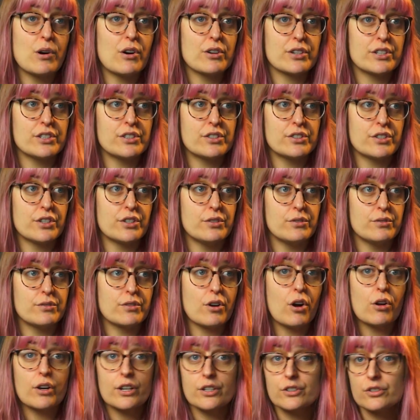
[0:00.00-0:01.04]
and do
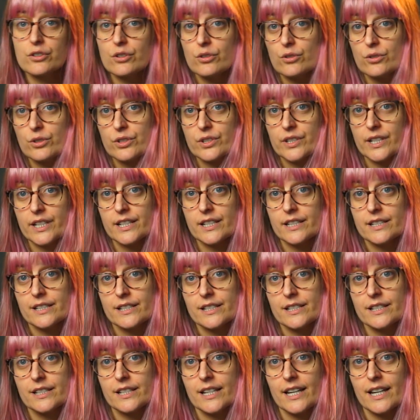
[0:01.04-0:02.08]
college
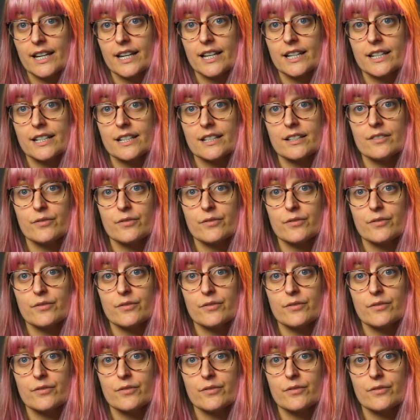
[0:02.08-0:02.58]
courses in